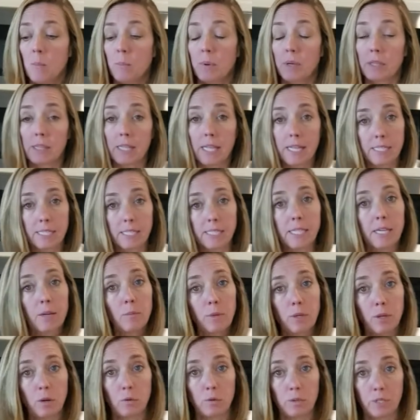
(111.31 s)
But let's say
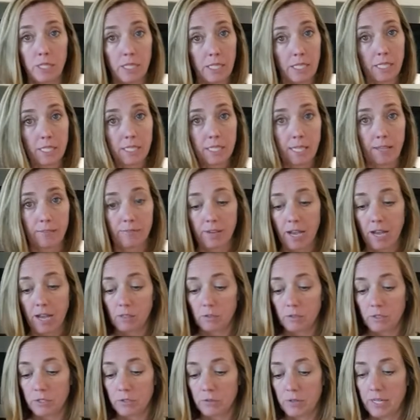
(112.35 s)
we don't need to save
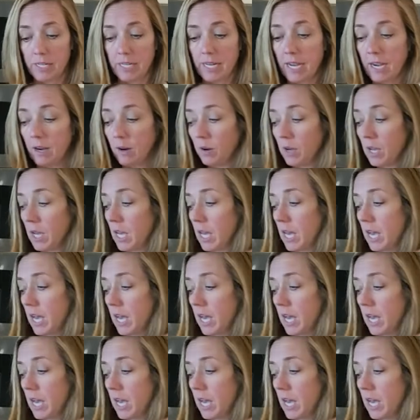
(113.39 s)
calories right now,